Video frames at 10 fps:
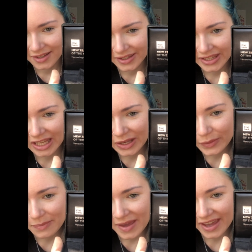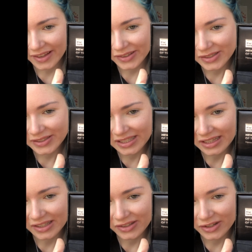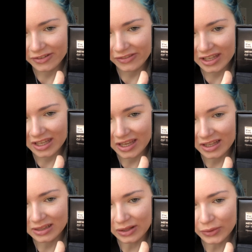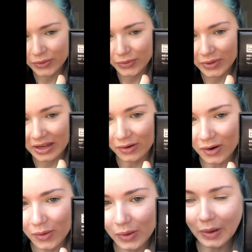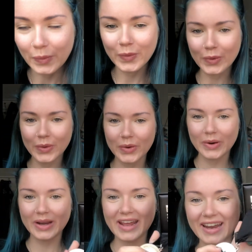Kiwibank New Zealander of the Year Local Hero Award,